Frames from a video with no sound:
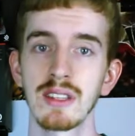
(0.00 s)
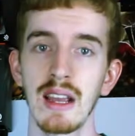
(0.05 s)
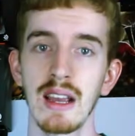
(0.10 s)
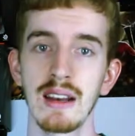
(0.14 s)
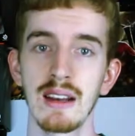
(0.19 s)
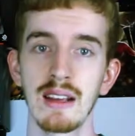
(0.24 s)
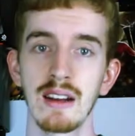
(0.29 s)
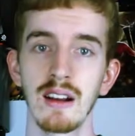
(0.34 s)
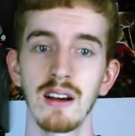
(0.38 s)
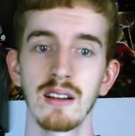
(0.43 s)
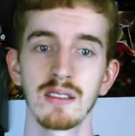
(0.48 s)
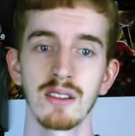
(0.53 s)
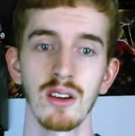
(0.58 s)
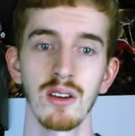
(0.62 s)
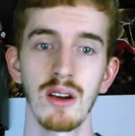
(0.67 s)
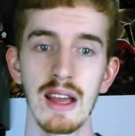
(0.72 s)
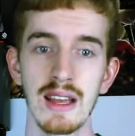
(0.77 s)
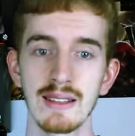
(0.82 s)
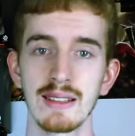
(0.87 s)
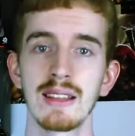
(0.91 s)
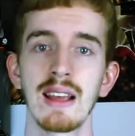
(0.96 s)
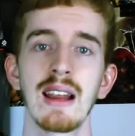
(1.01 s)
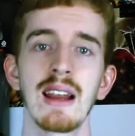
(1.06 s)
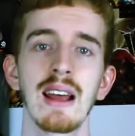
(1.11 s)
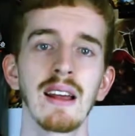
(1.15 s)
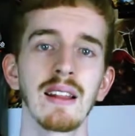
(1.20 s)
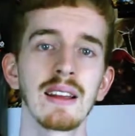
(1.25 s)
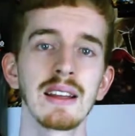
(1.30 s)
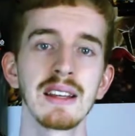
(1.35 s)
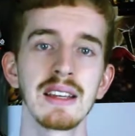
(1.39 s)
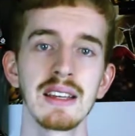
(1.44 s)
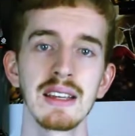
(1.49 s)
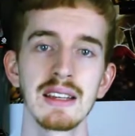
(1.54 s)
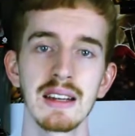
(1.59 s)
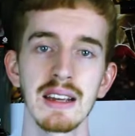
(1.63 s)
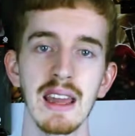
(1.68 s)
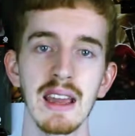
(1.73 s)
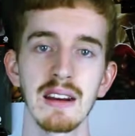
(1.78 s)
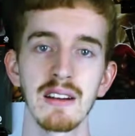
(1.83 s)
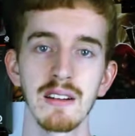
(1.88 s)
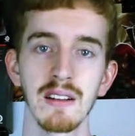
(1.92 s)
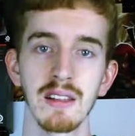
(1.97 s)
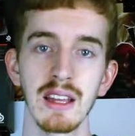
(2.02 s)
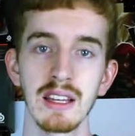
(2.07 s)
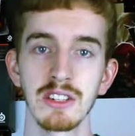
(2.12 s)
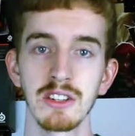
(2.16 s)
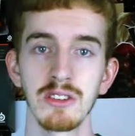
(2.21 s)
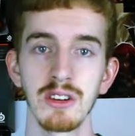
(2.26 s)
and it also has that LED indicator to let